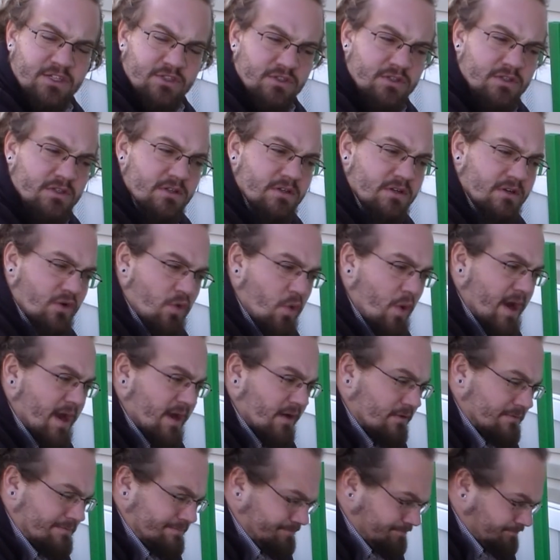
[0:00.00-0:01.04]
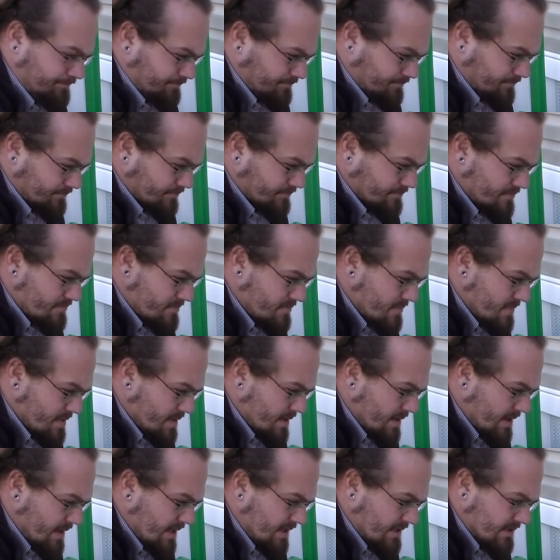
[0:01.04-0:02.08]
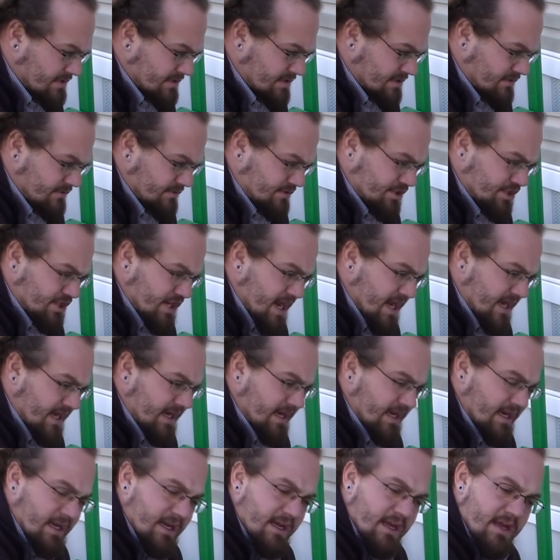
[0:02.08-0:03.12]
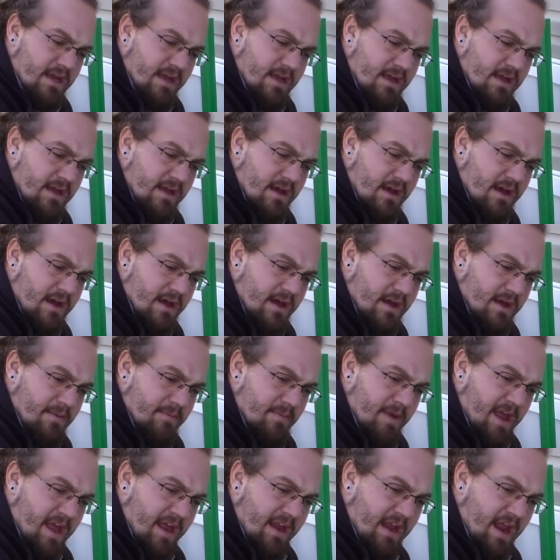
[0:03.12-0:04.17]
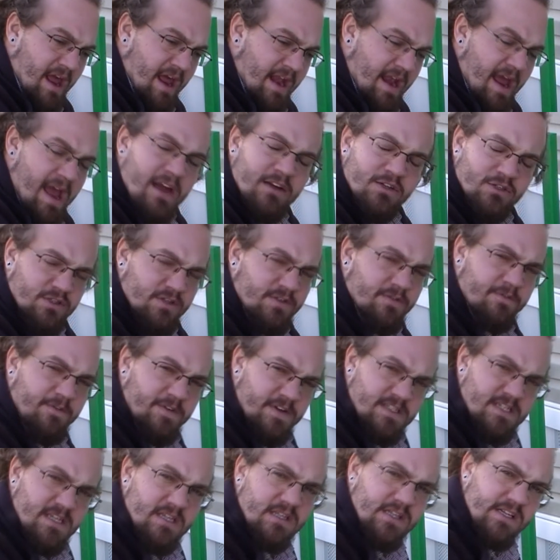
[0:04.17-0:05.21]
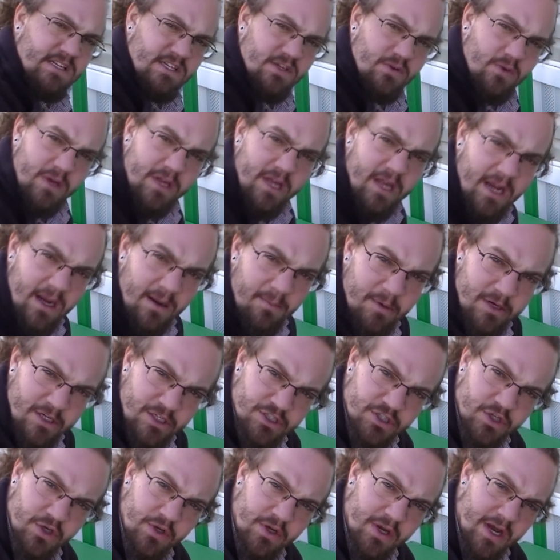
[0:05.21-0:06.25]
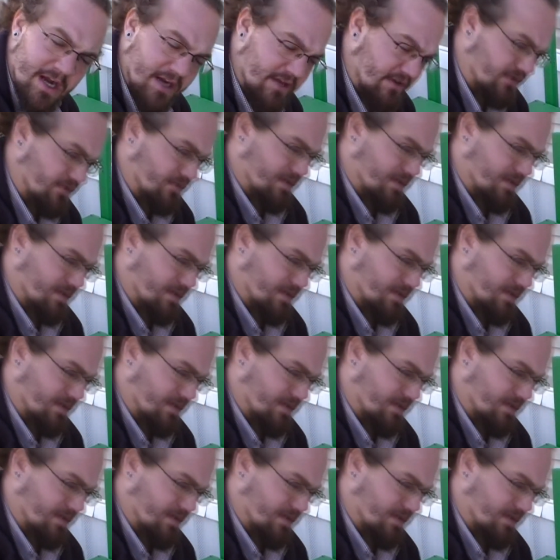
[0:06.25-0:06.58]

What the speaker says: your quail is to check and actually physically do it, and I'm going to show you how to do